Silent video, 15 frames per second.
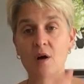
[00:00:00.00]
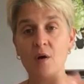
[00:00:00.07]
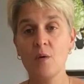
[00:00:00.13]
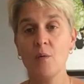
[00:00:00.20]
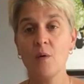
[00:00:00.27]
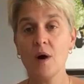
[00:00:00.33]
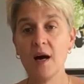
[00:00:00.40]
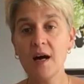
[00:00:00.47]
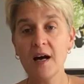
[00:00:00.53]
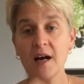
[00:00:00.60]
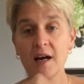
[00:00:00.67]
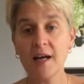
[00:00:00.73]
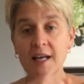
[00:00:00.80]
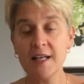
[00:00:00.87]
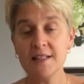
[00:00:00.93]

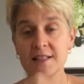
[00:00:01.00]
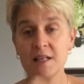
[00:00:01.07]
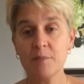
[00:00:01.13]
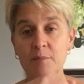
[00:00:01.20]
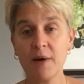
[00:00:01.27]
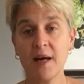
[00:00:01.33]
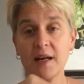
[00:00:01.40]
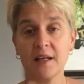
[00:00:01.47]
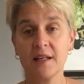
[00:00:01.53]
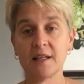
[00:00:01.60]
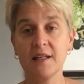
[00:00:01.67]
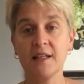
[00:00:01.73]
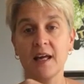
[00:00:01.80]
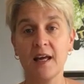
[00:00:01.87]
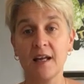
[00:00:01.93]
Wind it back
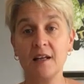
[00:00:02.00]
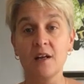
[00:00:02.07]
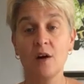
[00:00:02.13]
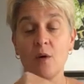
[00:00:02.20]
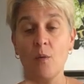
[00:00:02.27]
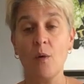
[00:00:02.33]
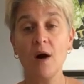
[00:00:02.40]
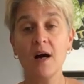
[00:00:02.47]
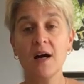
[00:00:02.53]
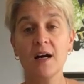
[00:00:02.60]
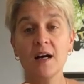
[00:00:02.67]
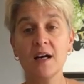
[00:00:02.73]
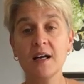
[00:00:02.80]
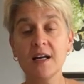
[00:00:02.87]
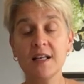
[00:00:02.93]
again,
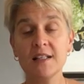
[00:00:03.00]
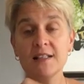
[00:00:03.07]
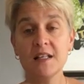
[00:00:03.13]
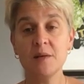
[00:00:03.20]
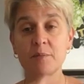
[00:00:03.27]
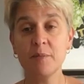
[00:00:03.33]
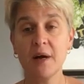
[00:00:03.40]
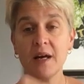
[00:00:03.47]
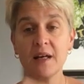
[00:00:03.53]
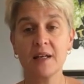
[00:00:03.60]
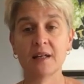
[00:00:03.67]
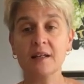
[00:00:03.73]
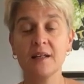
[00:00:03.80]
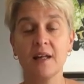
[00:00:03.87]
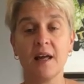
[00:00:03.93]
wind it back
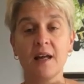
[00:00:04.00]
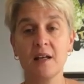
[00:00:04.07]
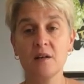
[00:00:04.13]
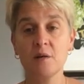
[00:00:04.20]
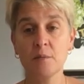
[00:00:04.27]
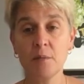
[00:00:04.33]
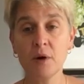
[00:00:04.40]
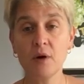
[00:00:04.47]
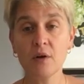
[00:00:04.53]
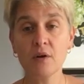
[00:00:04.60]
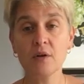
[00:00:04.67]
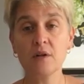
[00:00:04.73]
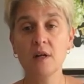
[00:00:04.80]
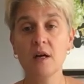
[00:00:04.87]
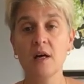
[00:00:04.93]
again,
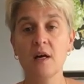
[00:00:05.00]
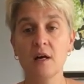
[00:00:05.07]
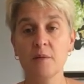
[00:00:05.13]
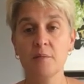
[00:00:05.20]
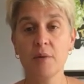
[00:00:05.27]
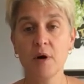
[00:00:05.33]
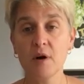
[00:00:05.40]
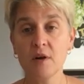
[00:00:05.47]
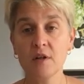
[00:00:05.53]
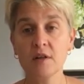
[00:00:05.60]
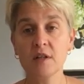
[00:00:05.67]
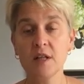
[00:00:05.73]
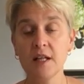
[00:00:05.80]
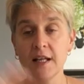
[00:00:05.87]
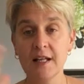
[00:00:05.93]
pull, pull,
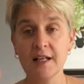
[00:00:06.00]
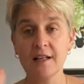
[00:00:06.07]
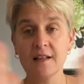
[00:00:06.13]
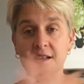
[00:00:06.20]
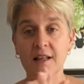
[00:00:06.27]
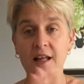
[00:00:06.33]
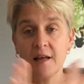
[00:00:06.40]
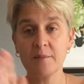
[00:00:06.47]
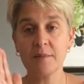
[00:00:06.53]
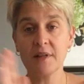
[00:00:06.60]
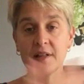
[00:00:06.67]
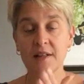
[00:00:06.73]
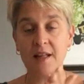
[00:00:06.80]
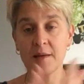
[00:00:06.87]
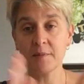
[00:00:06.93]
clap,
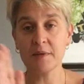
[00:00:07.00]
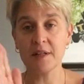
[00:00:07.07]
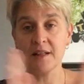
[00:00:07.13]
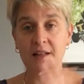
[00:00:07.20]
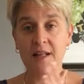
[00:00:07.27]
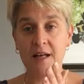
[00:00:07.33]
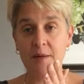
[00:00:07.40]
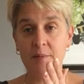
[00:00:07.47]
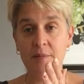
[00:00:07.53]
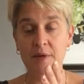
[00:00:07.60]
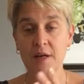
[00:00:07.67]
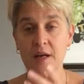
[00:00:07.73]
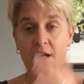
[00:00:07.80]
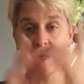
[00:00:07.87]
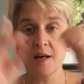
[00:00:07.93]
clap, clap.
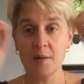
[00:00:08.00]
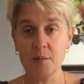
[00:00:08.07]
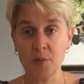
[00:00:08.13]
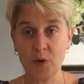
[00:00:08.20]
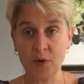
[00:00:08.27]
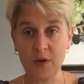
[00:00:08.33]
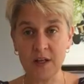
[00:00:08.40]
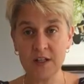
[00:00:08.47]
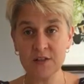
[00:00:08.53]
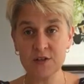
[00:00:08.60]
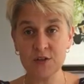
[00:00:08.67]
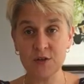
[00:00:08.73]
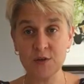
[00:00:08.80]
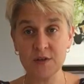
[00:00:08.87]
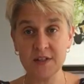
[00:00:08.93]
Point
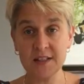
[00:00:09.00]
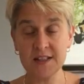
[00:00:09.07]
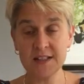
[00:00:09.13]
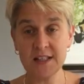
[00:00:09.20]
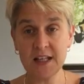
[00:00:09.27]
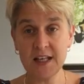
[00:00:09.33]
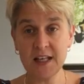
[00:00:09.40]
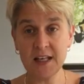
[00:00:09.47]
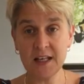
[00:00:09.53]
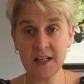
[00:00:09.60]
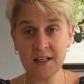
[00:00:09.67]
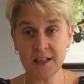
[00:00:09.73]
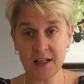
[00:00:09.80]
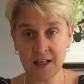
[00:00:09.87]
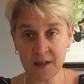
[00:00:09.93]
to the
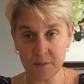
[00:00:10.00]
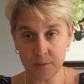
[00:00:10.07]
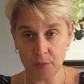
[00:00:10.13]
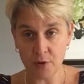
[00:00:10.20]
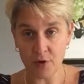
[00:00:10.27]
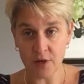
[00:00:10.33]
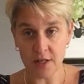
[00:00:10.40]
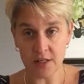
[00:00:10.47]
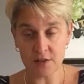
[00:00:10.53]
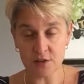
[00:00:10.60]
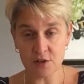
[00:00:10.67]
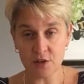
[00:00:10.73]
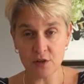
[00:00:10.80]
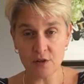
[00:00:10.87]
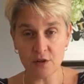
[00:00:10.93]
ceiling, point
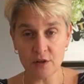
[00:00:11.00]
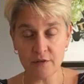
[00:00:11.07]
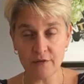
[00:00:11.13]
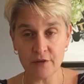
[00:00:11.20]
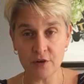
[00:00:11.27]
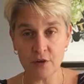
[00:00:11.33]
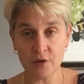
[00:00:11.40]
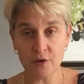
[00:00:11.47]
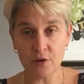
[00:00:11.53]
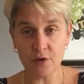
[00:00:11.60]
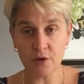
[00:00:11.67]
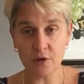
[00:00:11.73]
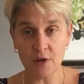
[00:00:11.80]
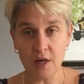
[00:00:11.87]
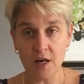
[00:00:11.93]
to the
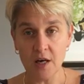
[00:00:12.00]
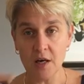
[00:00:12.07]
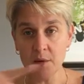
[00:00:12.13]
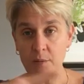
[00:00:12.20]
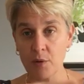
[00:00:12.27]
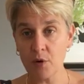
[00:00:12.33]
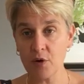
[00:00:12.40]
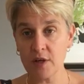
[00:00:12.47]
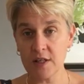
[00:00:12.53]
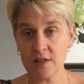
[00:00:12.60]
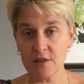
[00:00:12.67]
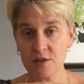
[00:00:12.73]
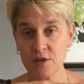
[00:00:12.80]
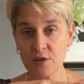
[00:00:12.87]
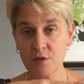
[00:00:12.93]
floor, point
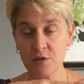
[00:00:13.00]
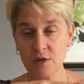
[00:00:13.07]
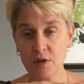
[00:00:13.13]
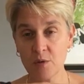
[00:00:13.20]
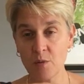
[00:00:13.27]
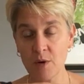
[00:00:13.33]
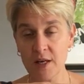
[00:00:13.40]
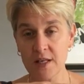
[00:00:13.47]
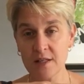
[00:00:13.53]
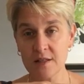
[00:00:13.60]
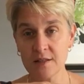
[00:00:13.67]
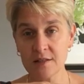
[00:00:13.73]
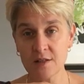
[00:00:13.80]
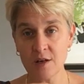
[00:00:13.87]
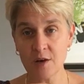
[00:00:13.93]
to the
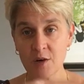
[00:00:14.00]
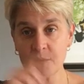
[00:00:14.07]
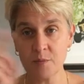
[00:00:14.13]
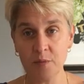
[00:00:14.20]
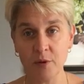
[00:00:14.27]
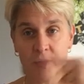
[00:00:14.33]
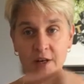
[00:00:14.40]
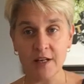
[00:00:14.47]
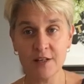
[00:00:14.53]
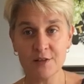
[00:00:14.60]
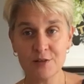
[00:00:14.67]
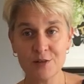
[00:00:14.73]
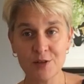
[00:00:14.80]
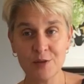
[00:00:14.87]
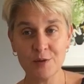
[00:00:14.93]
window, point
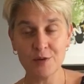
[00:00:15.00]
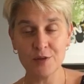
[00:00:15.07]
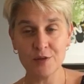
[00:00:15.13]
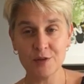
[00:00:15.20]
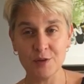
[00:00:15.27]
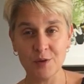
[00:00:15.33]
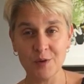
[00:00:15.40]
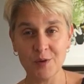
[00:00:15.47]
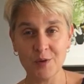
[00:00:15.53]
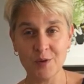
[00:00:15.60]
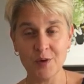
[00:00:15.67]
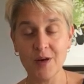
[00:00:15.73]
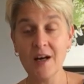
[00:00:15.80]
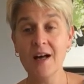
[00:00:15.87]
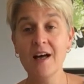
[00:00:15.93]
to the door.
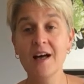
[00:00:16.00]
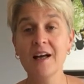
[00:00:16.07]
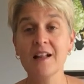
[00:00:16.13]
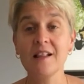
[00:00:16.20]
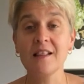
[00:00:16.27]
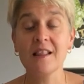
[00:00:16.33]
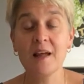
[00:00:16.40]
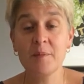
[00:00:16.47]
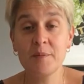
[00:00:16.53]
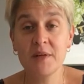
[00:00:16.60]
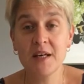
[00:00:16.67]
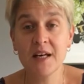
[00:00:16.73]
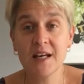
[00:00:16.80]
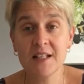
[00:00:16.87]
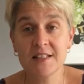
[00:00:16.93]
Clap your
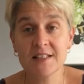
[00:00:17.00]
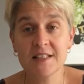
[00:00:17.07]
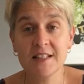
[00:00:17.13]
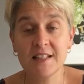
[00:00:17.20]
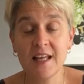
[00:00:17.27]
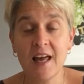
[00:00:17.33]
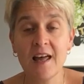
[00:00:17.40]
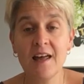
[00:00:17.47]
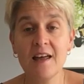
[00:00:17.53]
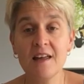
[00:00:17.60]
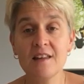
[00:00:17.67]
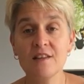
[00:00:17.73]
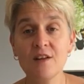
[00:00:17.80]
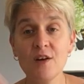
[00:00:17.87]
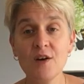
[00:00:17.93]
hands
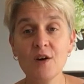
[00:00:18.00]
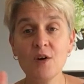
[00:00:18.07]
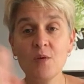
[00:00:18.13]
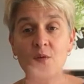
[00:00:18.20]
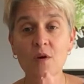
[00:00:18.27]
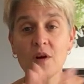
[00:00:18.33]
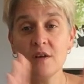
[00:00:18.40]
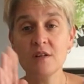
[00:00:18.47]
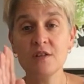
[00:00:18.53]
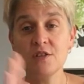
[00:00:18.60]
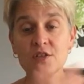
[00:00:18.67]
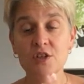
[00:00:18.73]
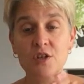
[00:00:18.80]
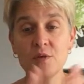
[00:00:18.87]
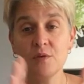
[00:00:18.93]
together, 1,
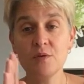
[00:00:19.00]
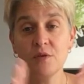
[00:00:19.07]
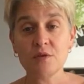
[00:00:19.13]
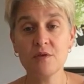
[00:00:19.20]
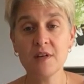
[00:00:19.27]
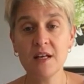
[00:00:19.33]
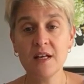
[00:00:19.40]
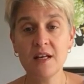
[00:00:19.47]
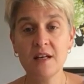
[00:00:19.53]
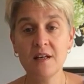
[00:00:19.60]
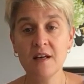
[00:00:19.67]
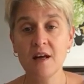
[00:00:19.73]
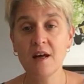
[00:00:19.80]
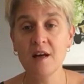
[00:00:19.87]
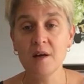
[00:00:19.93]
2, 3.
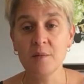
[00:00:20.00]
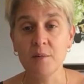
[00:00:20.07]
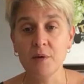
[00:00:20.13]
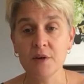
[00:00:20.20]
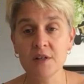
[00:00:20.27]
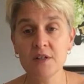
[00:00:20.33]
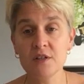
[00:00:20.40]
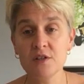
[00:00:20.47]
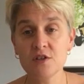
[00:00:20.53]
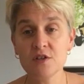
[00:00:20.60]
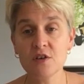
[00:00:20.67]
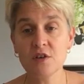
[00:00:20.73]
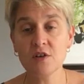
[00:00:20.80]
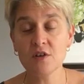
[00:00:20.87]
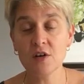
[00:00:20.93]
Put
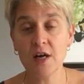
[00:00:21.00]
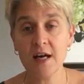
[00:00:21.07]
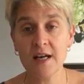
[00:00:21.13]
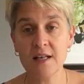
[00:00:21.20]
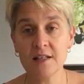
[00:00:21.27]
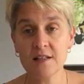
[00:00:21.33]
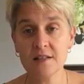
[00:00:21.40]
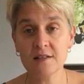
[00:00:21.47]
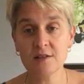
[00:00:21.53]
your hands